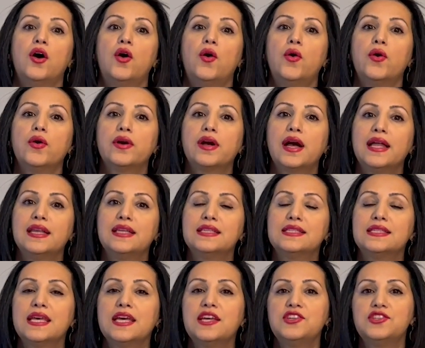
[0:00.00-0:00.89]

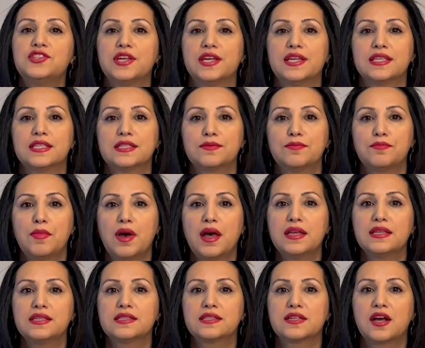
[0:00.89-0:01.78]
Organizations
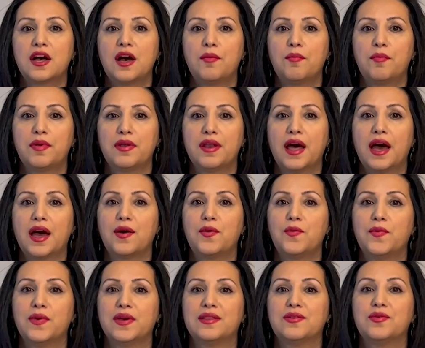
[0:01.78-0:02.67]
must comply
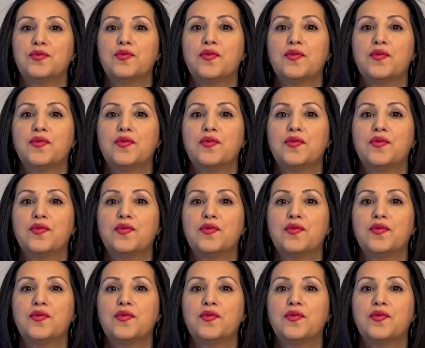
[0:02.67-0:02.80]
with